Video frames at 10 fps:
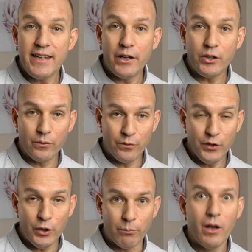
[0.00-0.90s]
sound on
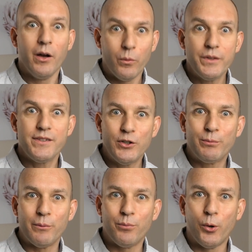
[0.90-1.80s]
film was
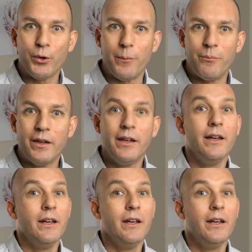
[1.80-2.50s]
super important.